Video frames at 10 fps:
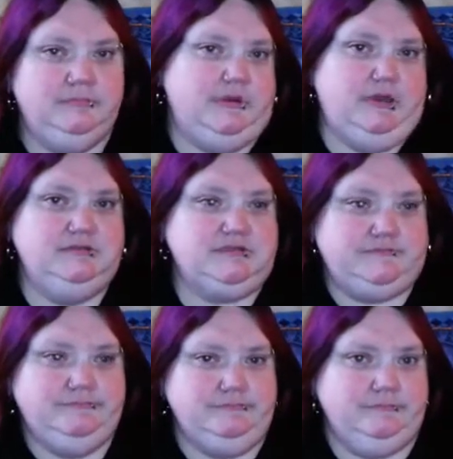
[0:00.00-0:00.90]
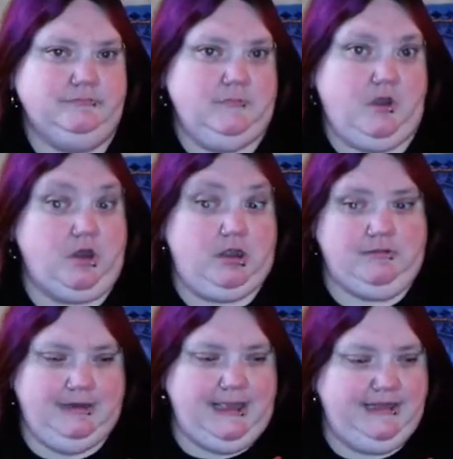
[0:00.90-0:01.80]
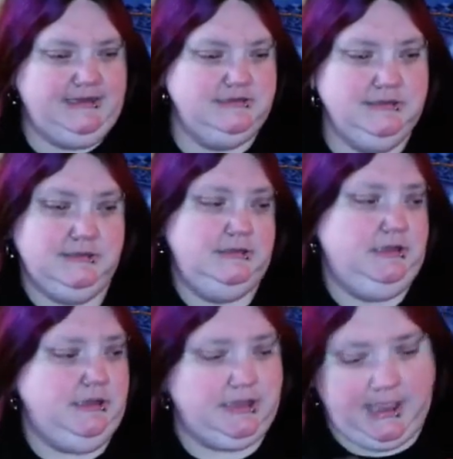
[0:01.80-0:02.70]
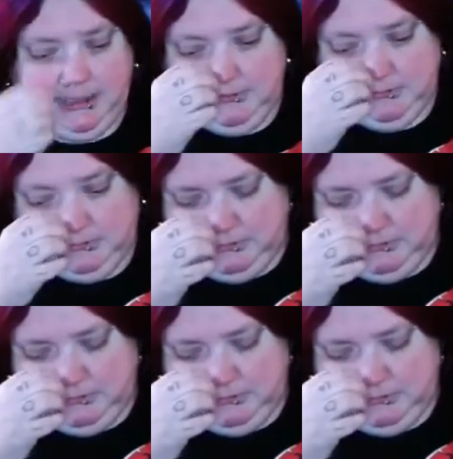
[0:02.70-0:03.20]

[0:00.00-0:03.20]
And it's horror related. Can't...